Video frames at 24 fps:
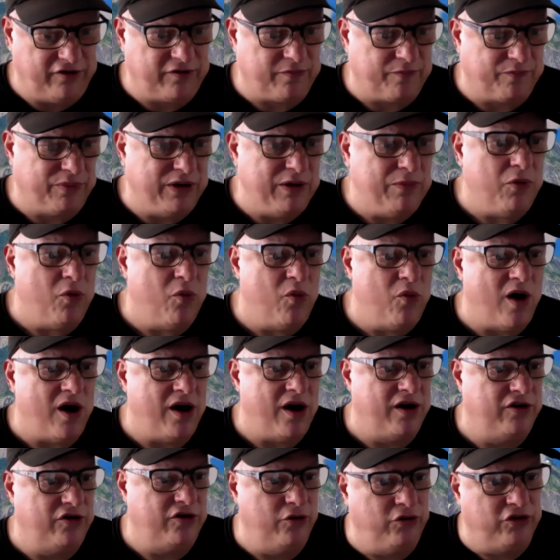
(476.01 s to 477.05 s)
people want to
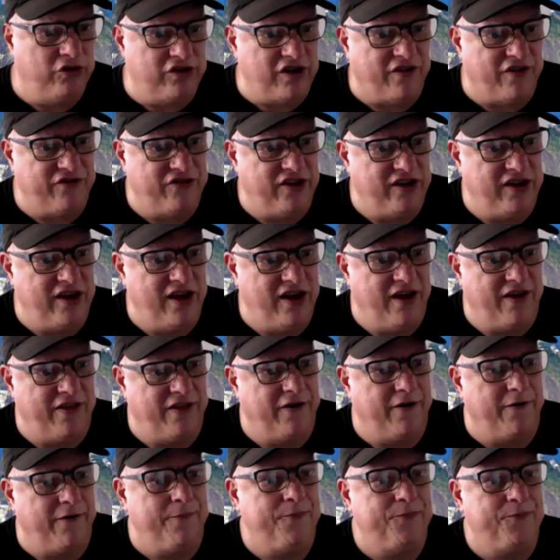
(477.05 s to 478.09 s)
do stuff
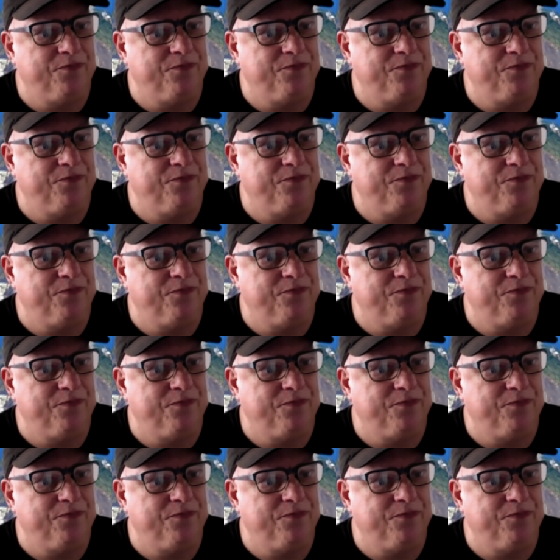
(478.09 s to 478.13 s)
together